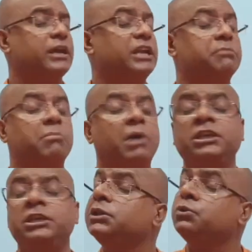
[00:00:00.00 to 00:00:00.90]
My
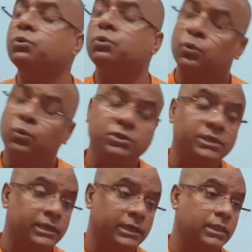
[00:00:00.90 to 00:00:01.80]
ego won't
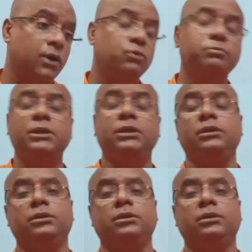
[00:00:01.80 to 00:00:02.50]
allow me.